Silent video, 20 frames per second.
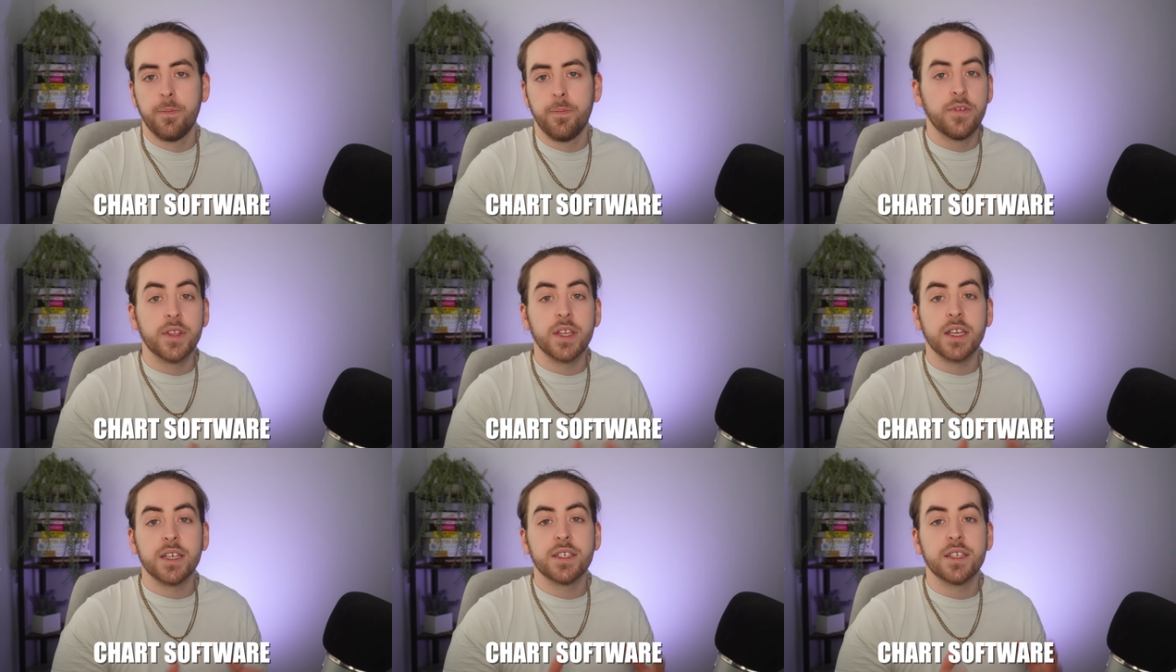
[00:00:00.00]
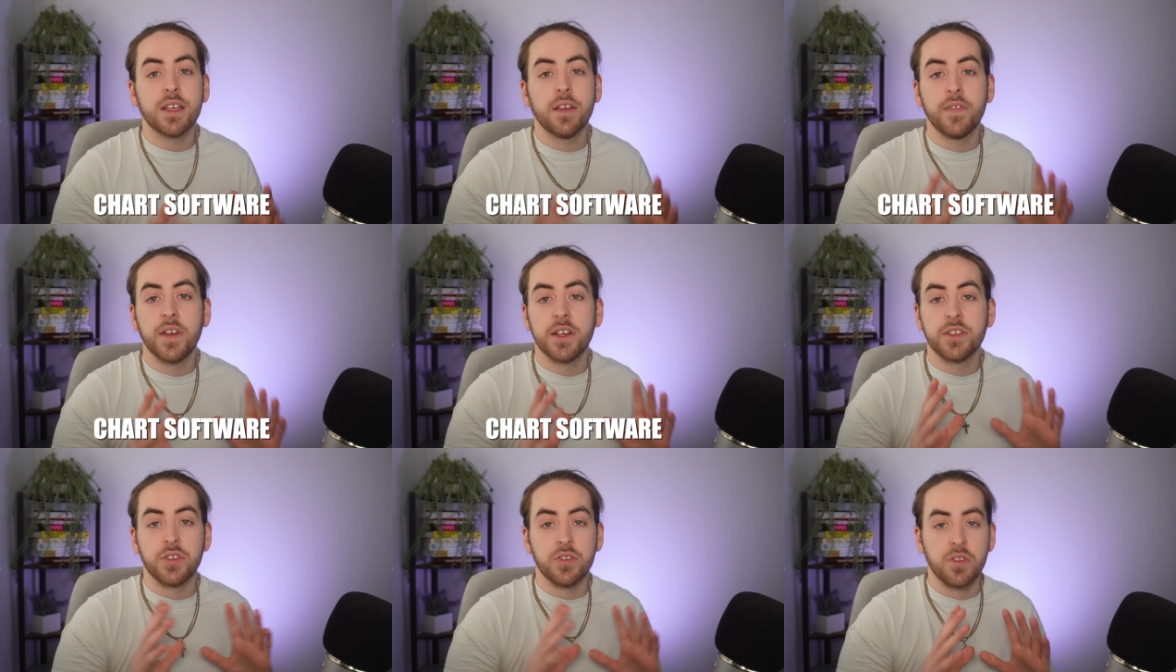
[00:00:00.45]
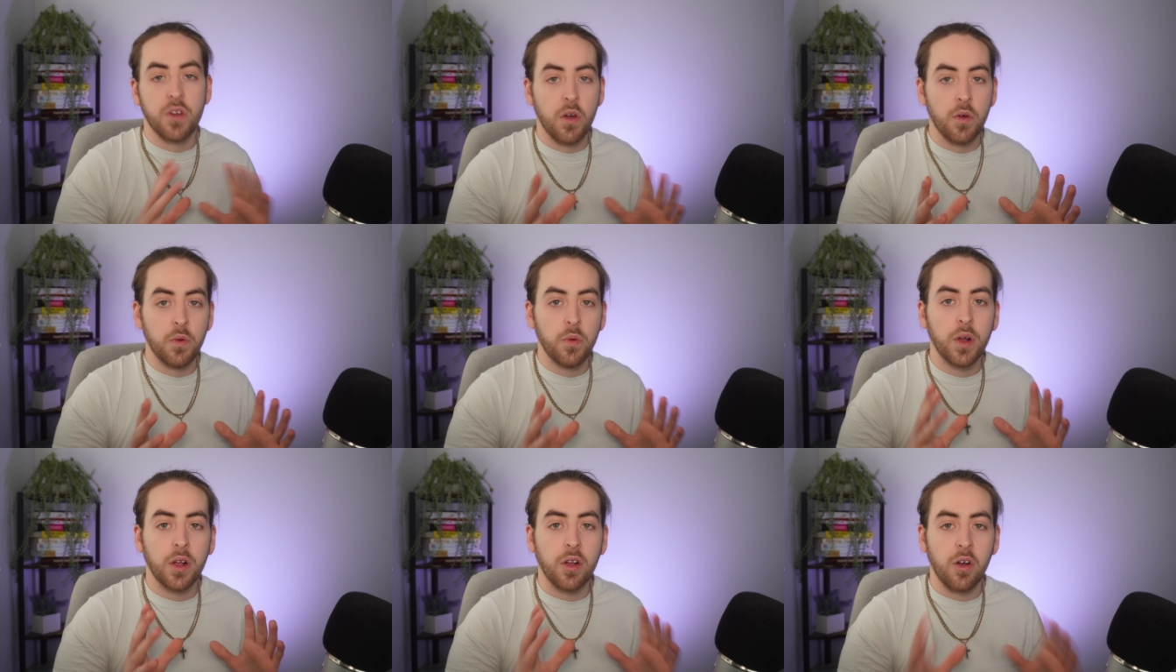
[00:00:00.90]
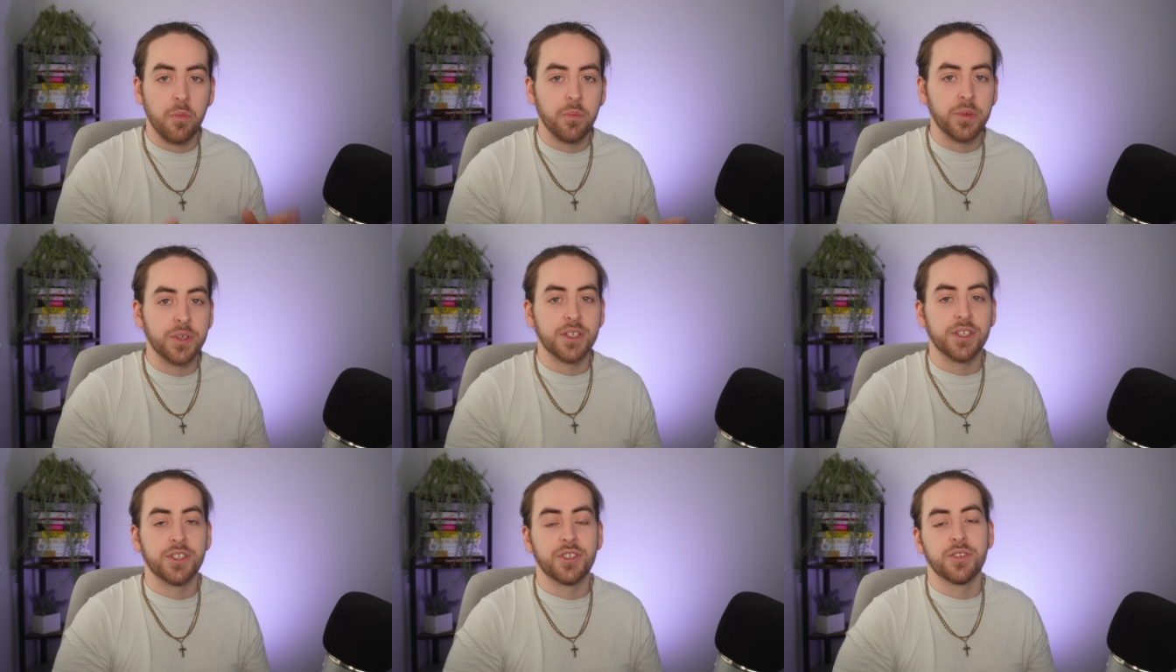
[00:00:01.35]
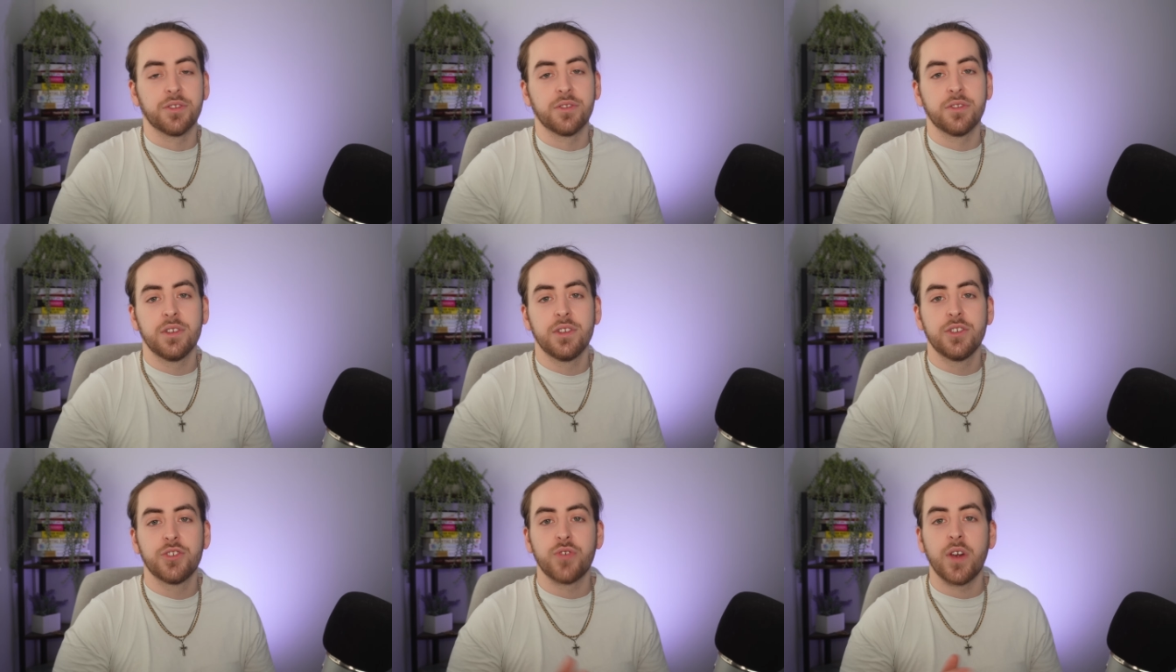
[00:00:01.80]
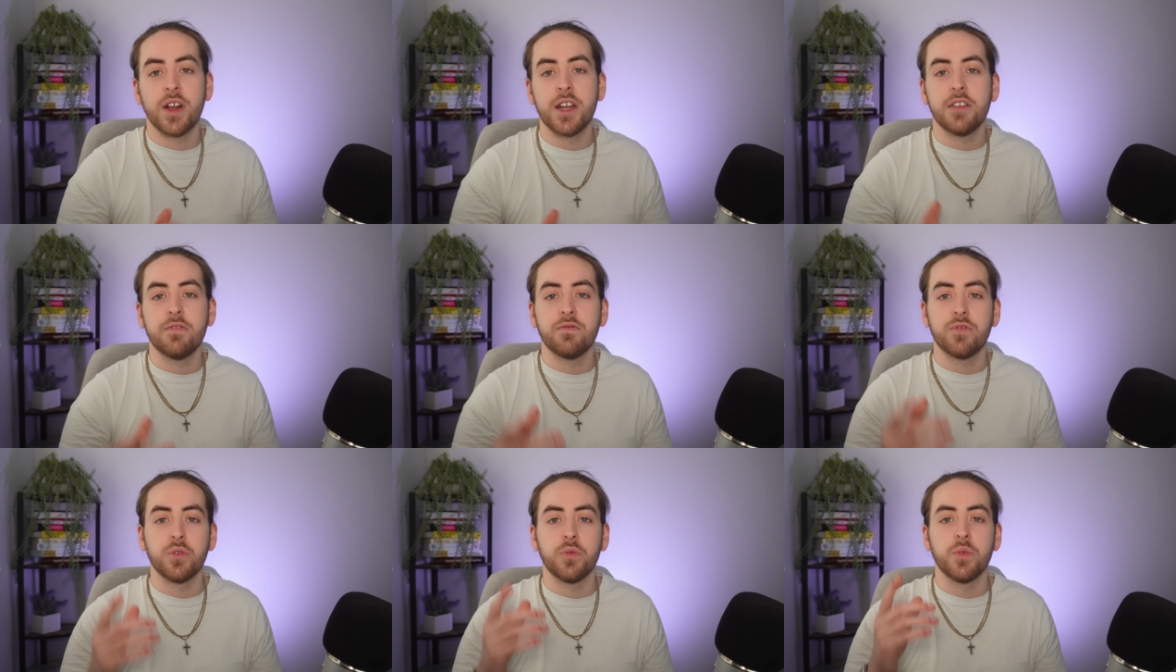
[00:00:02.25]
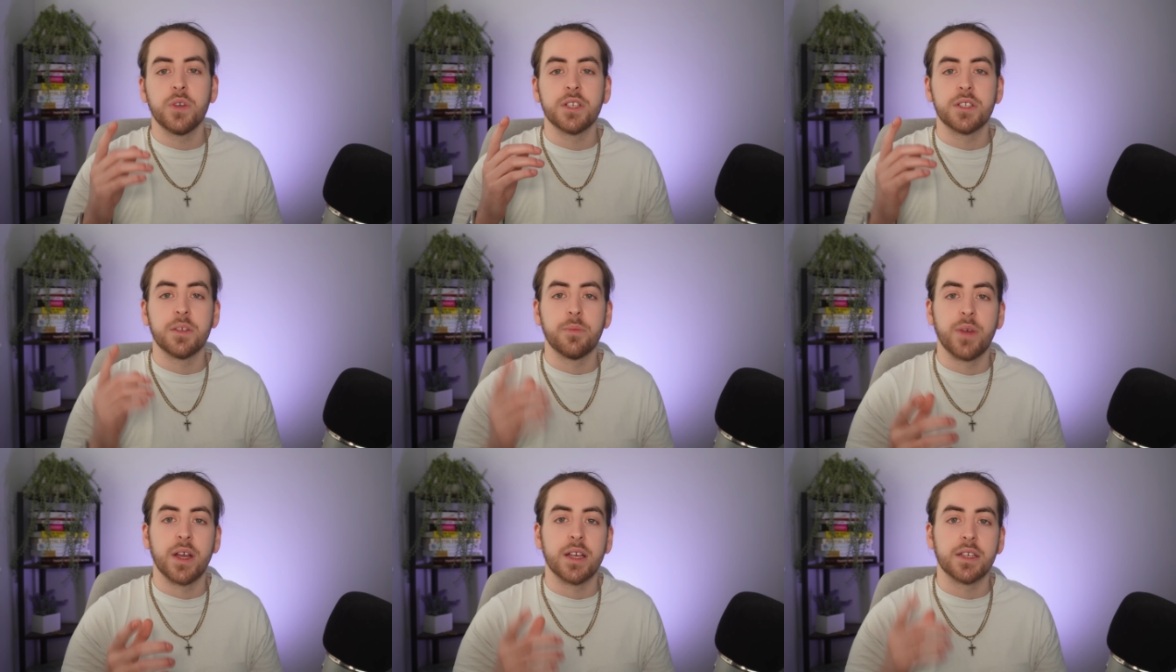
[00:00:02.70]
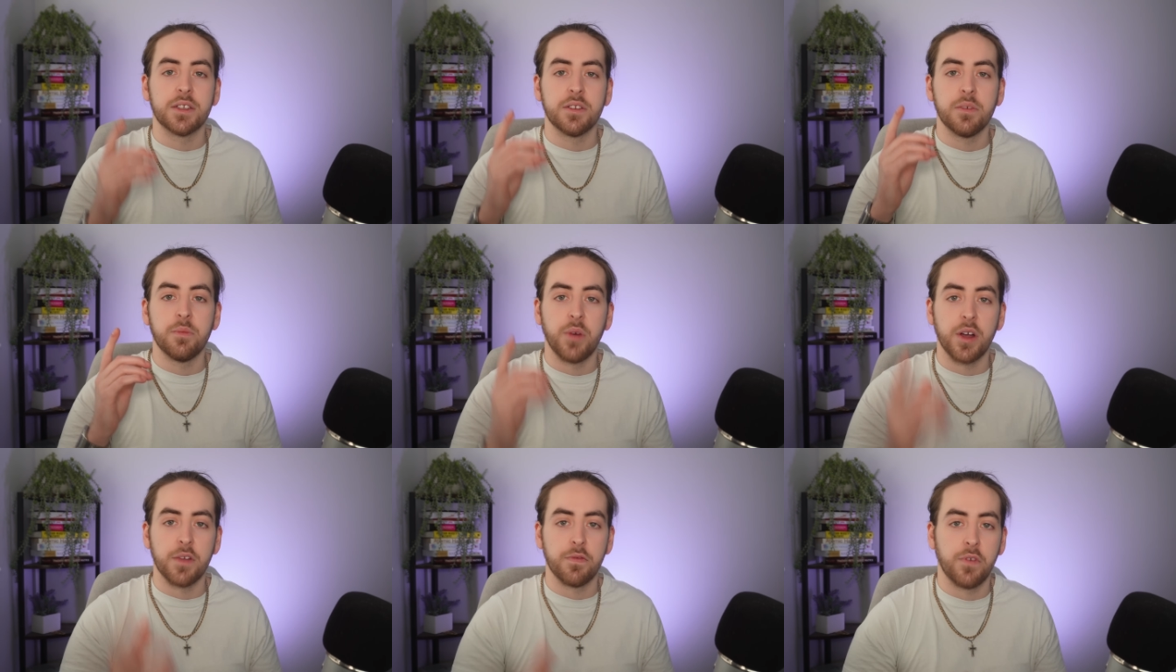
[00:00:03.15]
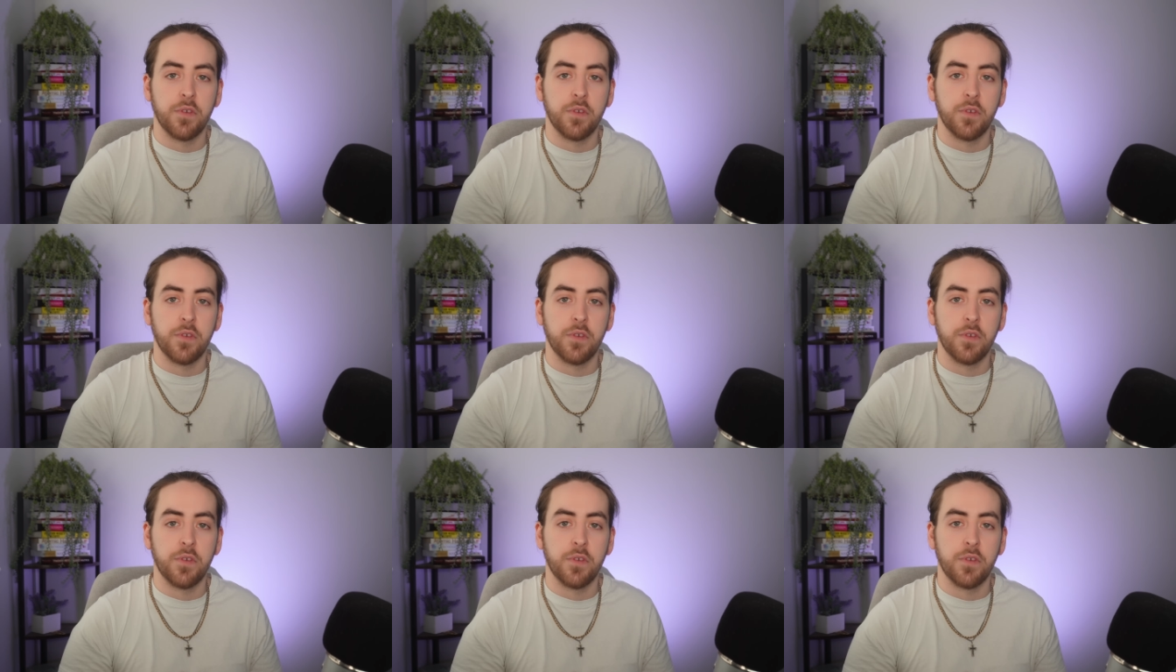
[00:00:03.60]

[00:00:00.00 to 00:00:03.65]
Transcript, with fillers: For this, there's no competition. Tradingview is the best by